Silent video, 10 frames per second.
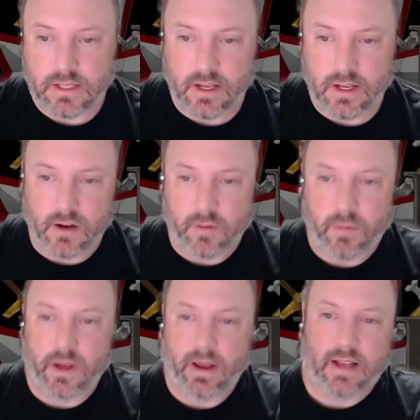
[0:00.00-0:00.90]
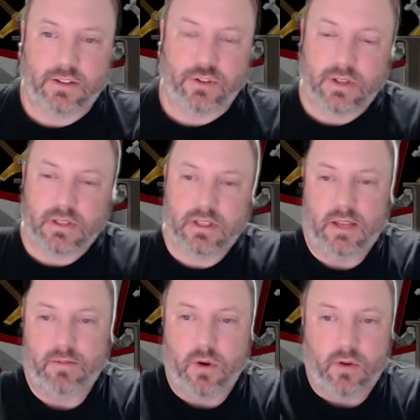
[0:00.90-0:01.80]
here. But as you can
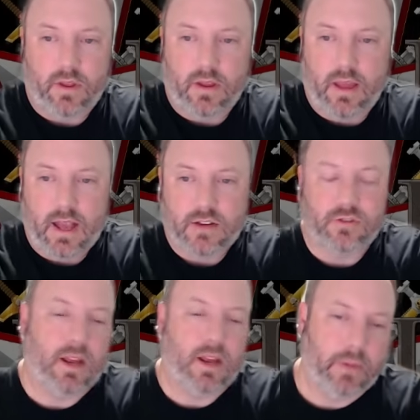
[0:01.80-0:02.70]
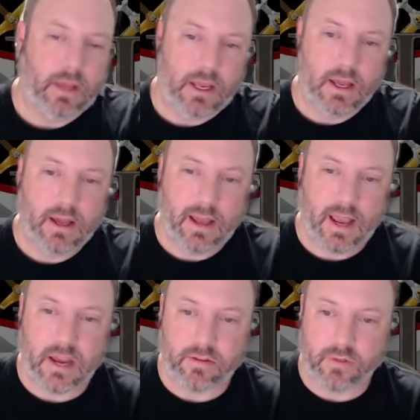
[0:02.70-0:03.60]
see, both extra AP
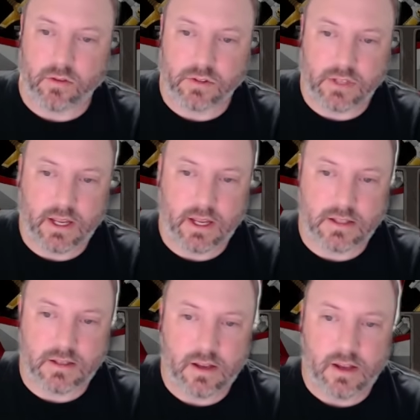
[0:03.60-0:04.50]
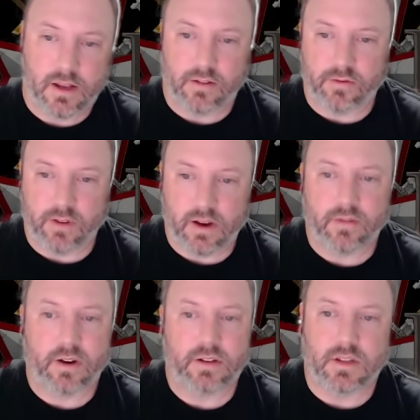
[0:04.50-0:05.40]
and reroll to hits, very,
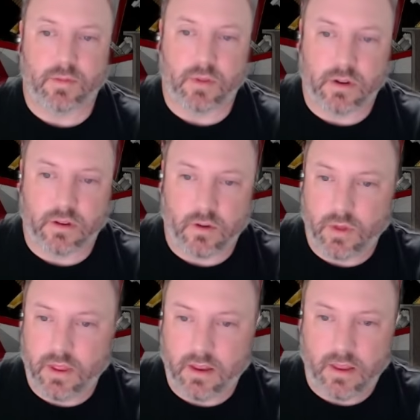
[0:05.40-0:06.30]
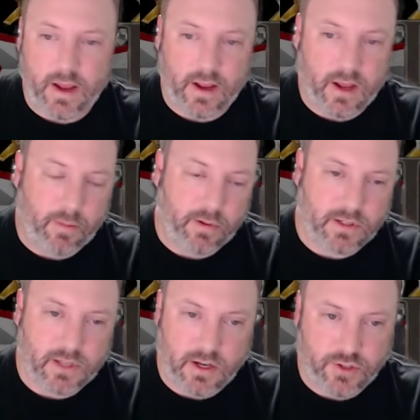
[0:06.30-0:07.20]
very similar. They're within like a
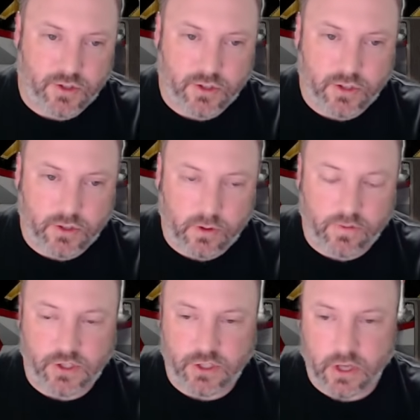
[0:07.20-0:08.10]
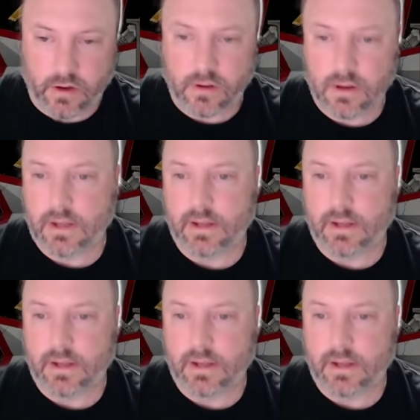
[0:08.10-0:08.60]
percentage or 2 of each other.